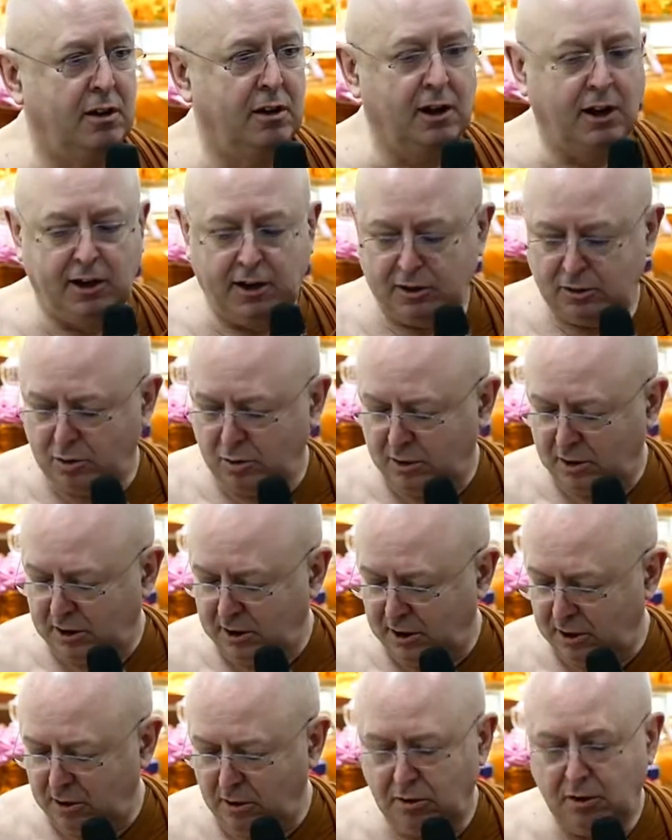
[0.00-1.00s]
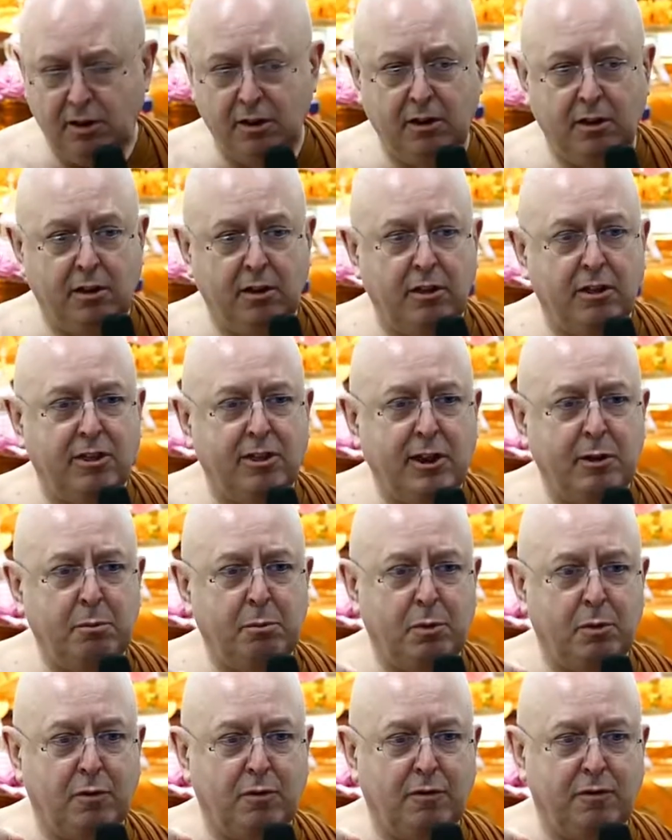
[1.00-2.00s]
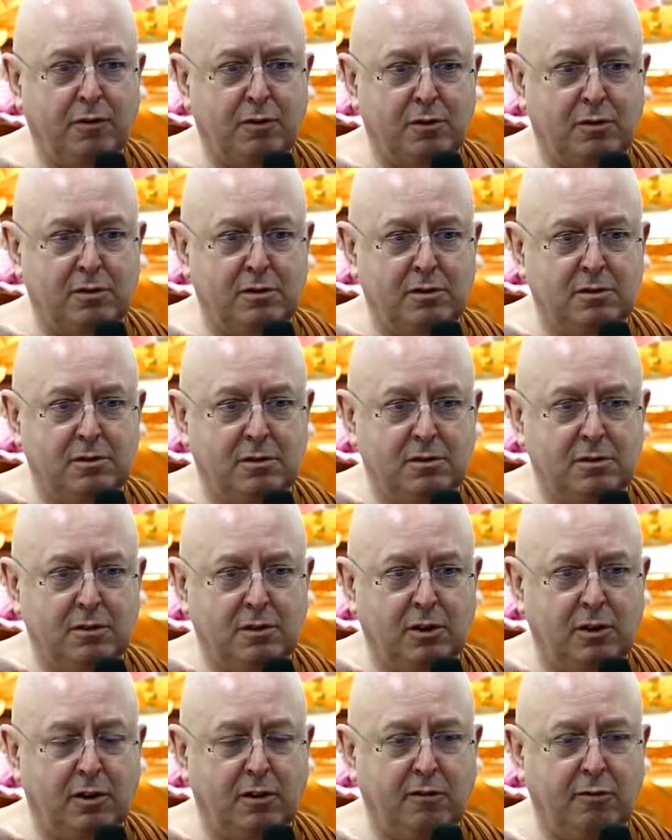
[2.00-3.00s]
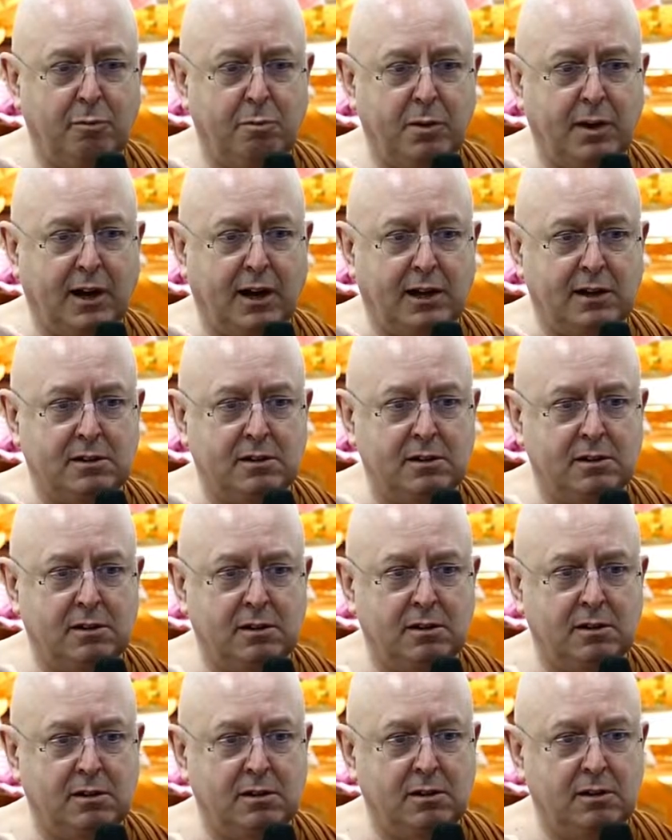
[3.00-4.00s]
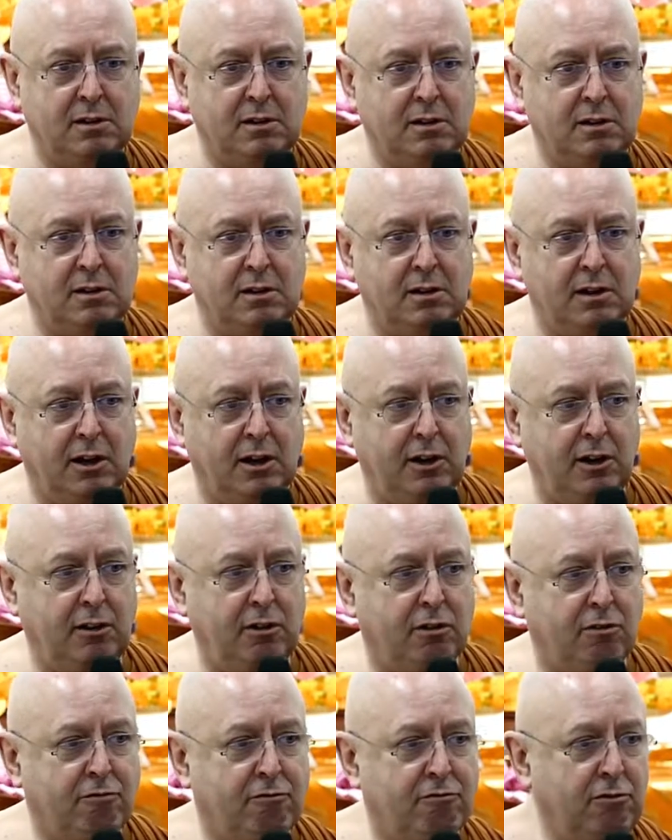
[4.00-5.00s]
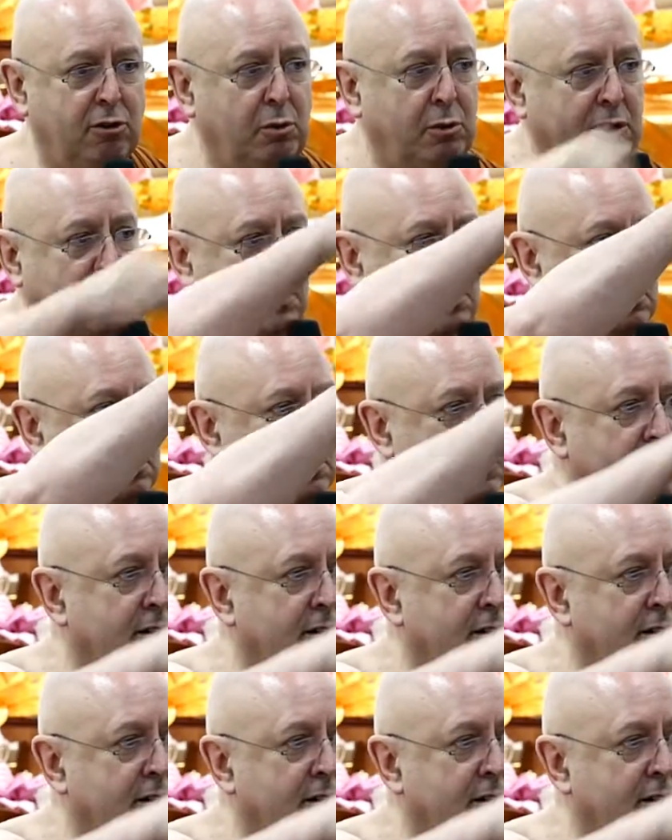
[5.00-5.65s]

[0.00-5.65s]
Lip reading: and he took a little thimbleful of blood, and he threw it